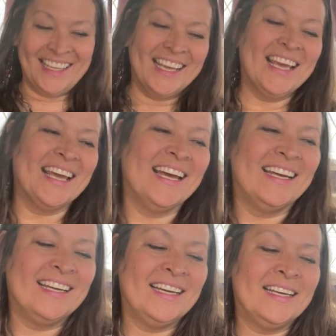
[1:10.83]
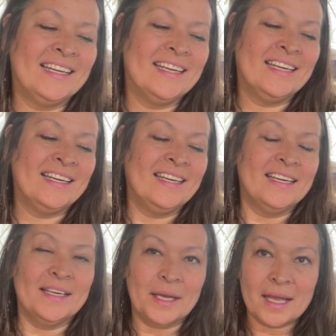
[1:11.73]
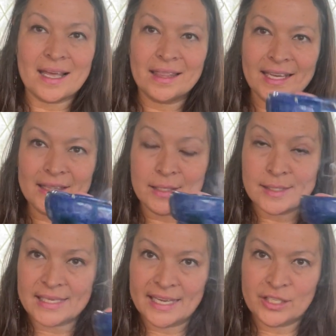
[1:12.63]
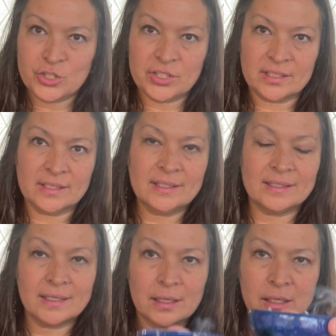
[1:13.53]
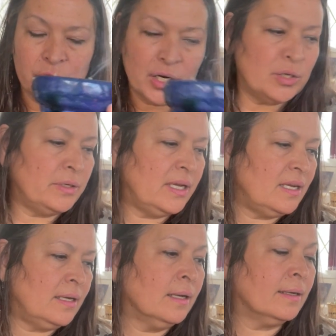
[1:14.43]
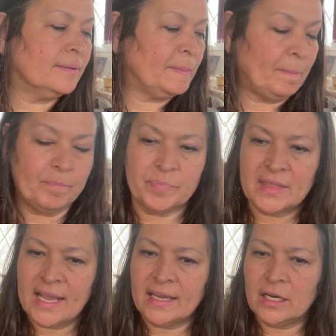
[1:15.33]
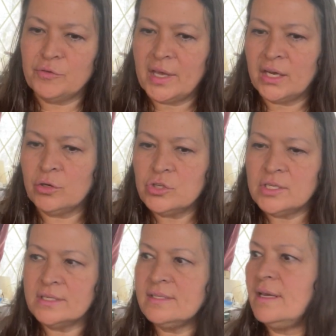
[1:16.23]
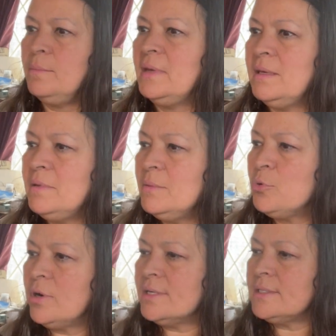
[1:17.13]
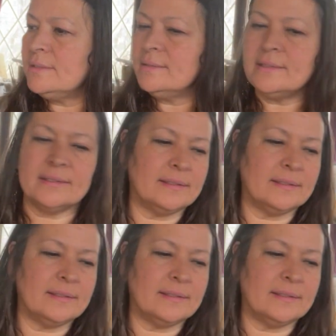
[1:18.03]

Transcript: I light the sage to clear out any negative energies that may be present.